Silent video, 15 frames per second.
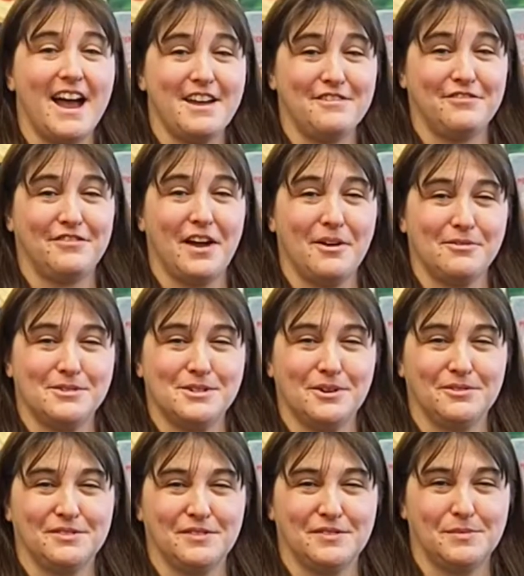I found
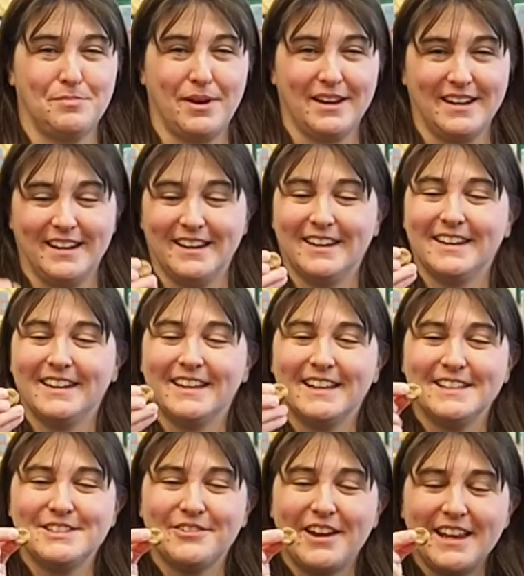Joseph's button.
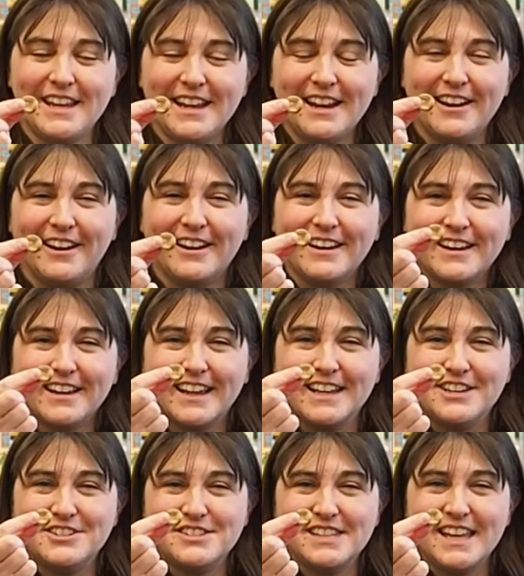It's right here.
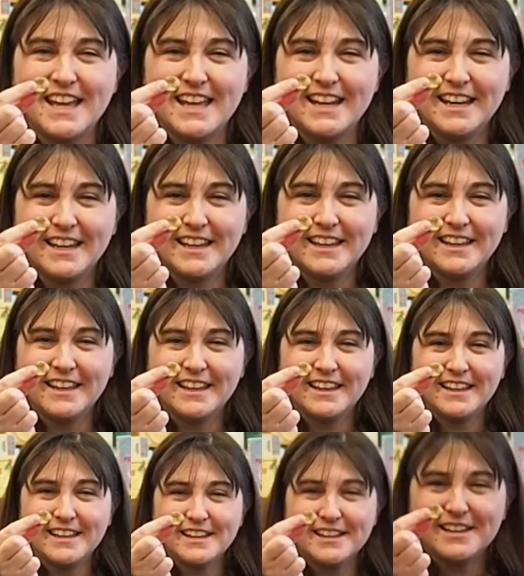Can you see
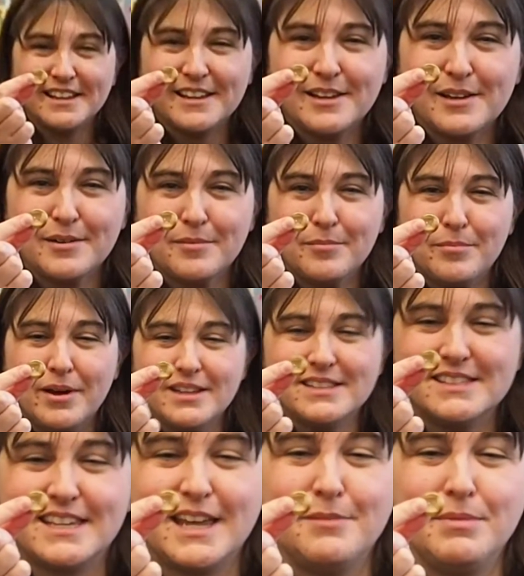it?
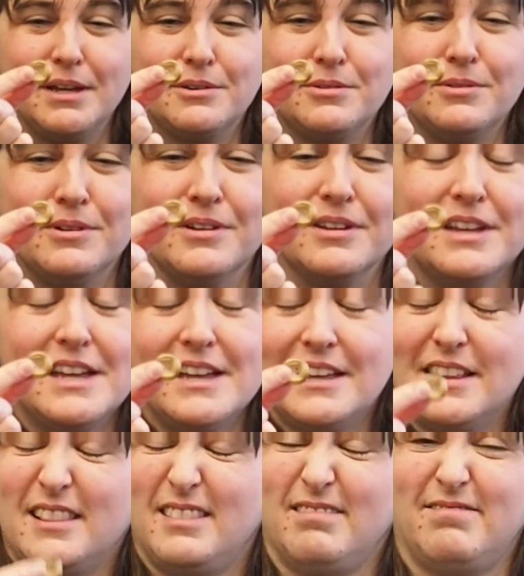Buttons can be cool.
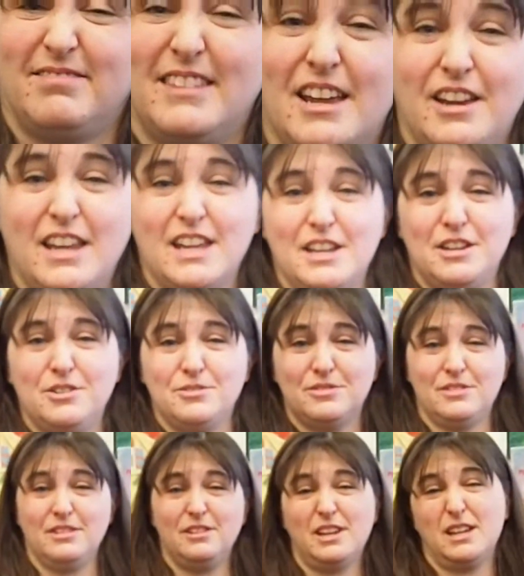It
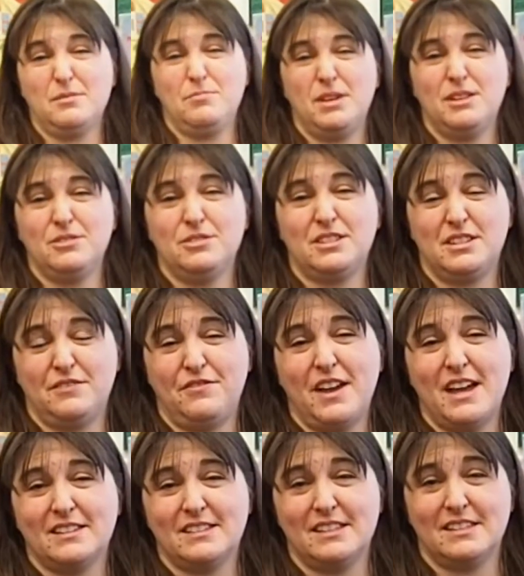can be used to
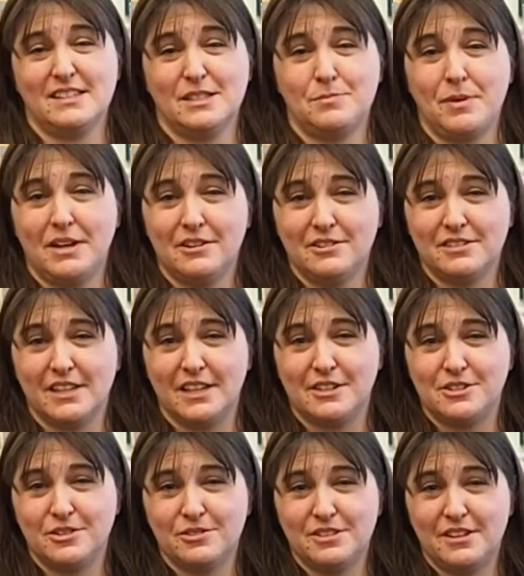fasten suspenders
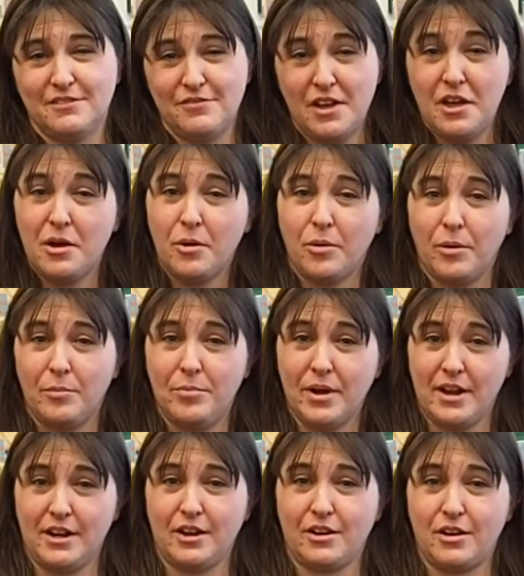like Joseph or
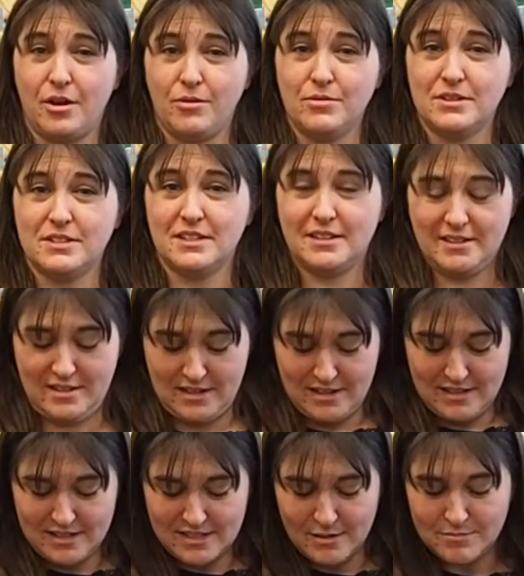button a coat.
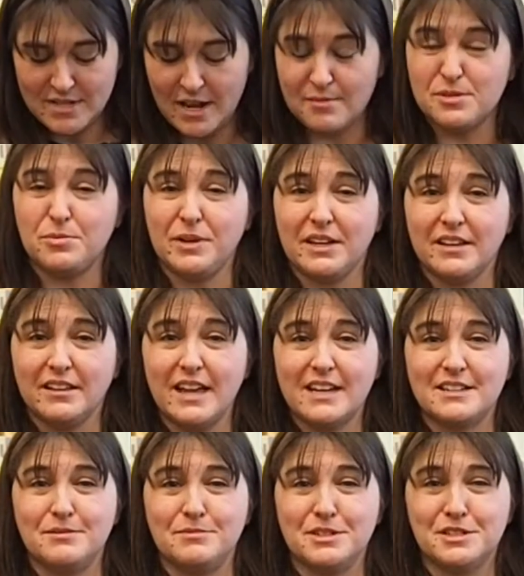Sometimes we
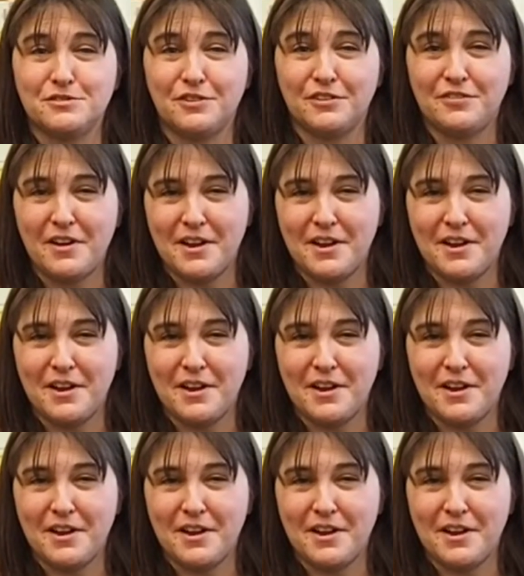collect them just for